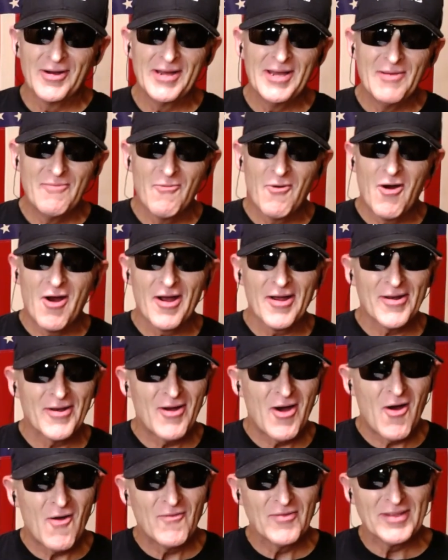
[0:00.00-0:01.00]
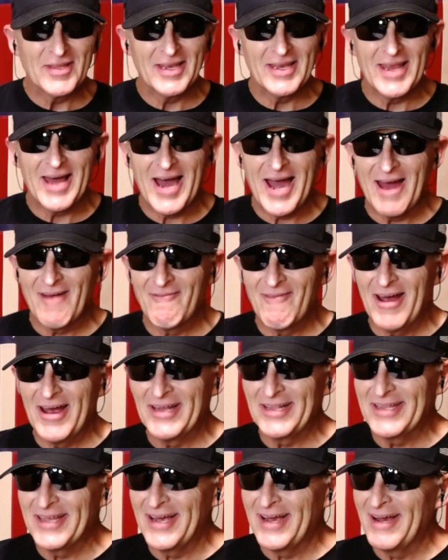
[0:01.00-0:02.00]
Him walking off with the line
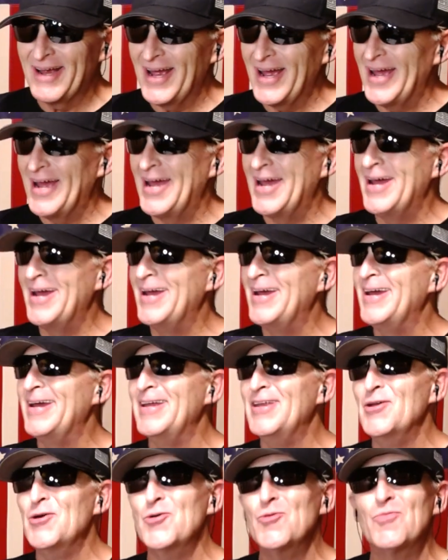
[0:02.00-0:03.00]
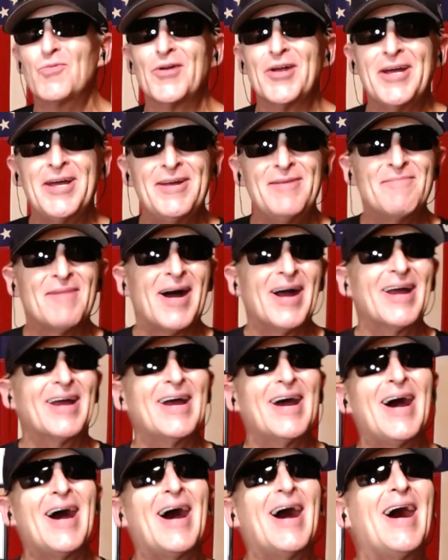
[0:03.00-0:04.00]
right there. Hey, Nu Breed, my
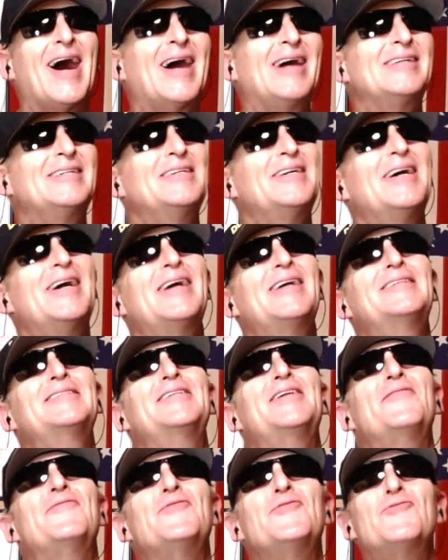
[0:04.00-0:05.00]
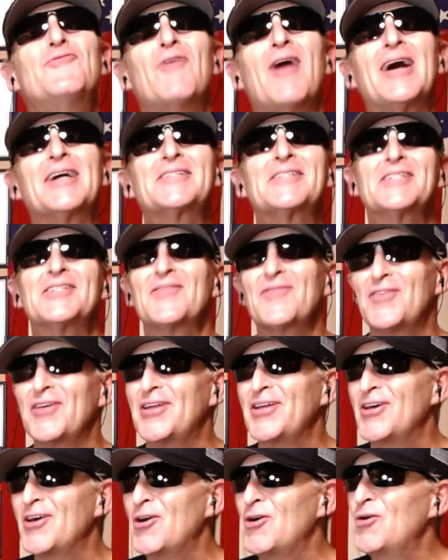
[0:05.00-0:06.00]
guy. If you watch this
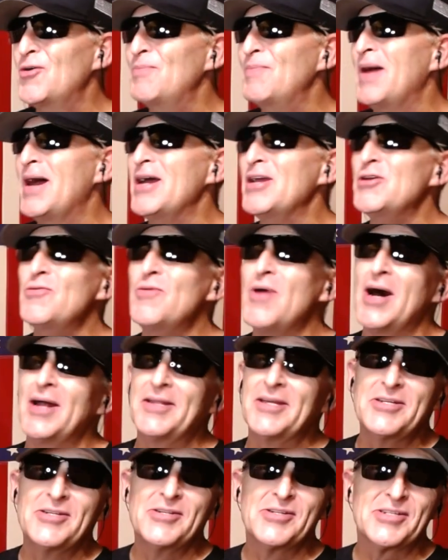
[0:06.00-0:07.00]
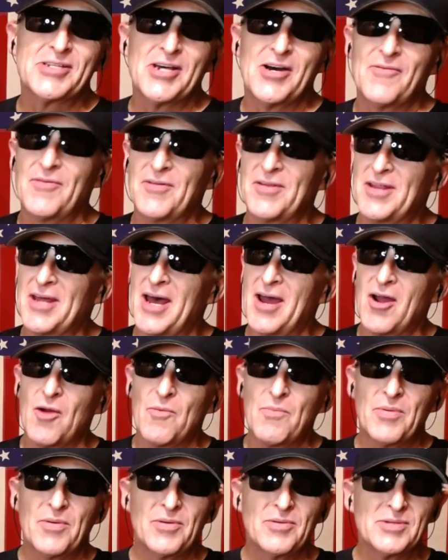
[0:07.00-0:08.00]
video, man, you outdid yourself on on
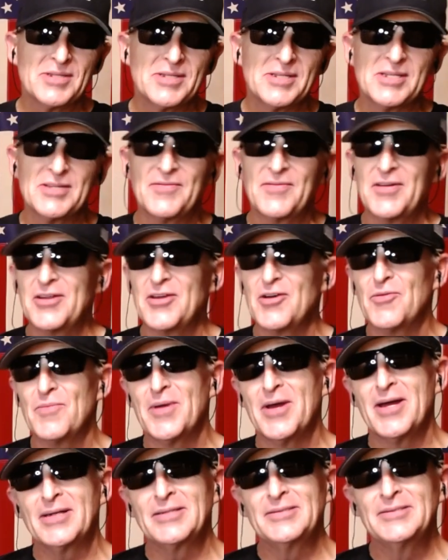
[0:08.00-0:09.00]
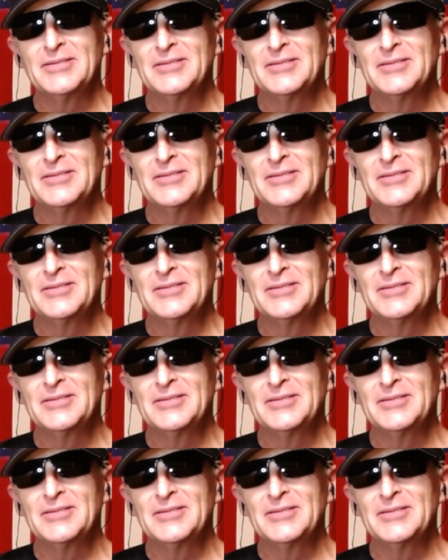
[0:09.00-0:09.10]
producing this video, man.